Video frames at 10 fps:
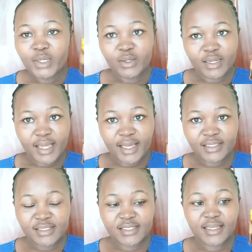
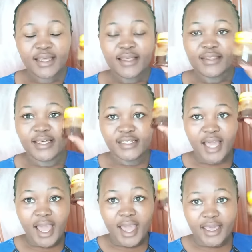product that
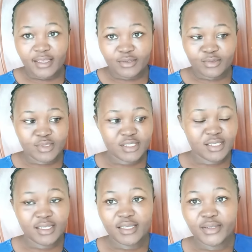I use
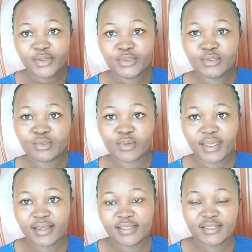to
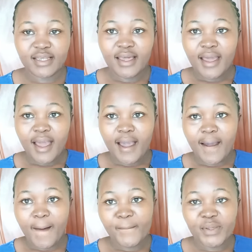get
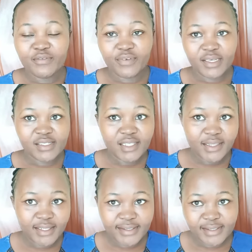my face
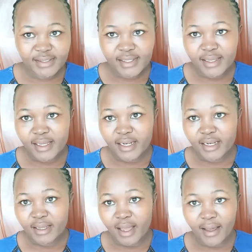this
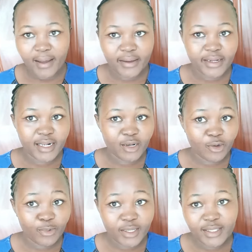
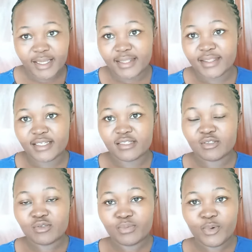glowing and this
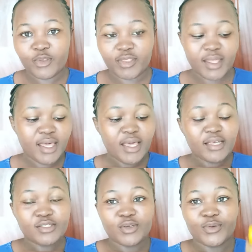smooth.
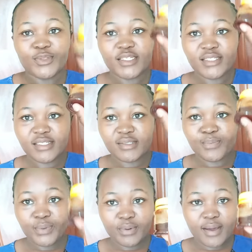So this is
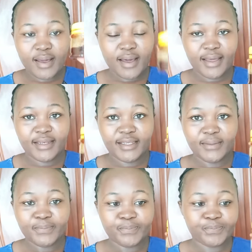pure honey,